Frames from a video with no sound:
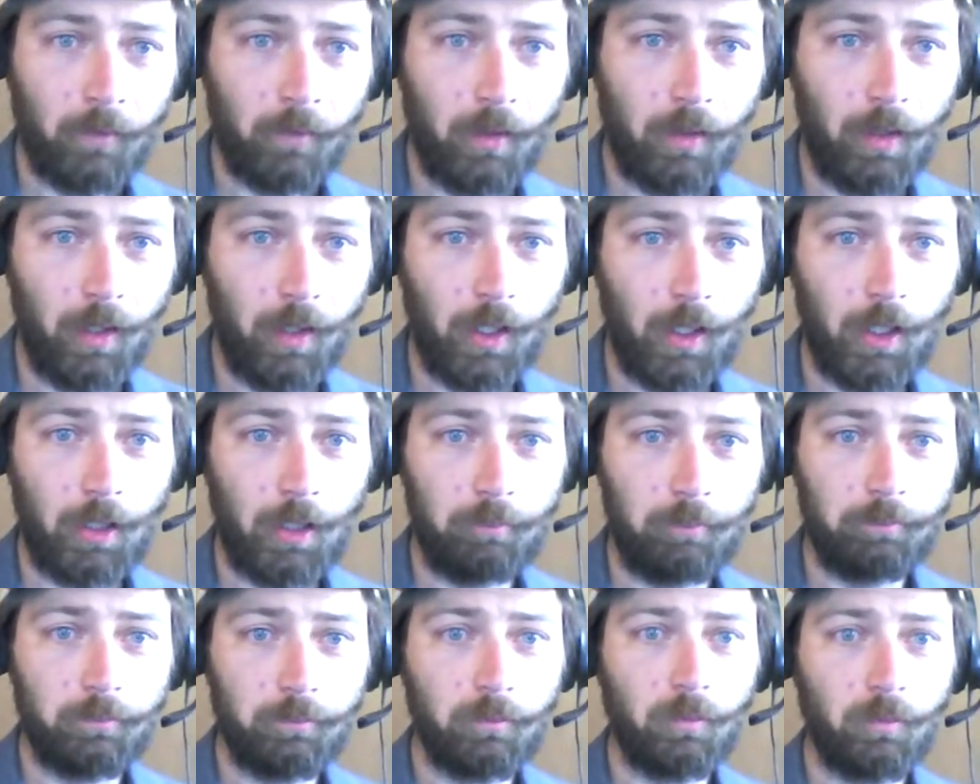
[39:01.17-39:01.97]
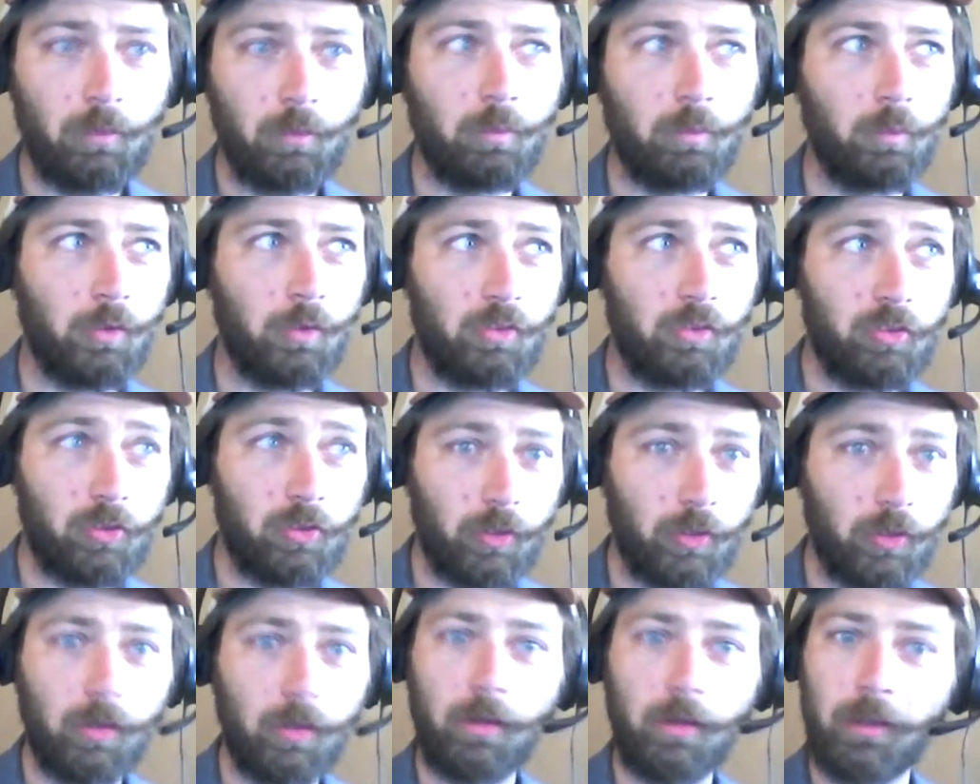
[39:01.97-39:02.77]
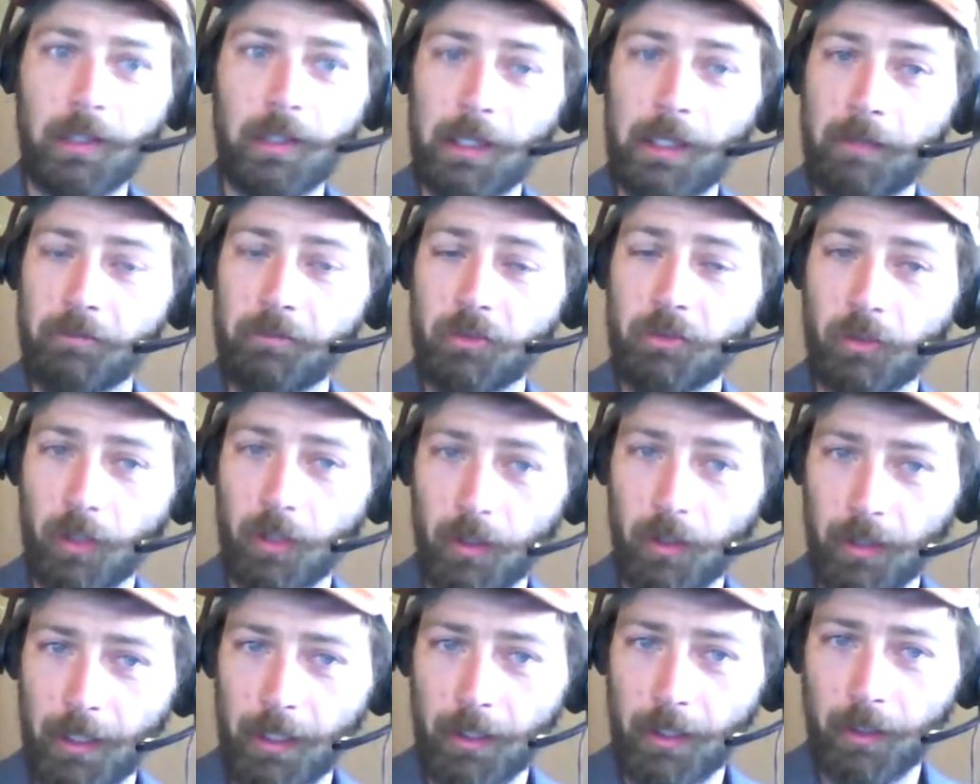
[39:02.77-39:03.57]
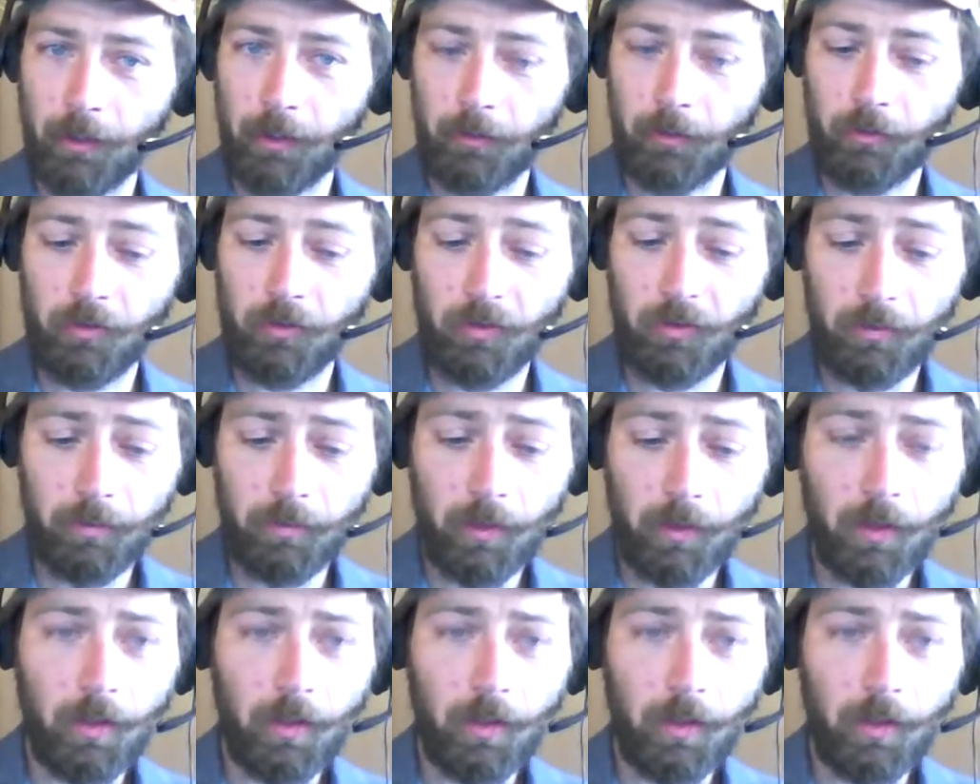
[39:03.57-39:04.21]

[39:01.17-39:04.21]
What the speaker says: We certainly have strong echoes.